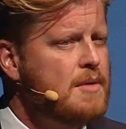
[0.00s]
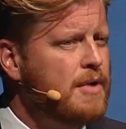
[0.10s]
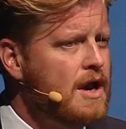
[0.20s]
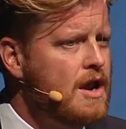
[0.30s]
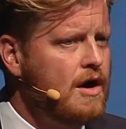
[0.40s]

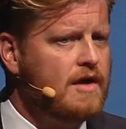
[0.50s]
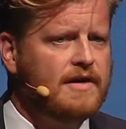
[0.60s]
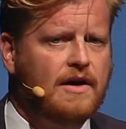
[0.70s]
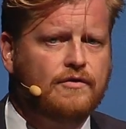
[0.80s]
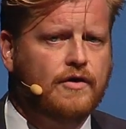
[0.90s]
But a lot
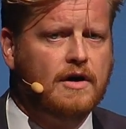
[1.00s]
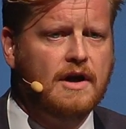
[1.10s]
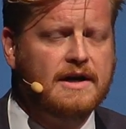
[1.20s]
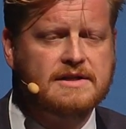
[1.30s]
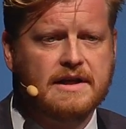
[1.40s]
of our
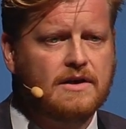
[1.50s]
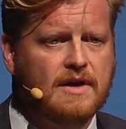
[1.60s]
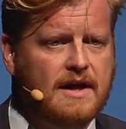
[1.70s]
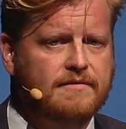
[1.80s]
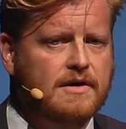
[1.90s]
frontliners, they
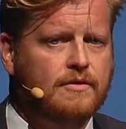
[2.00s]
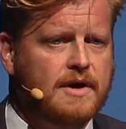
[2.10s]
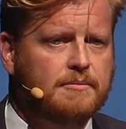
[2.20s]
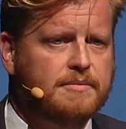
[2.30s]
don't have career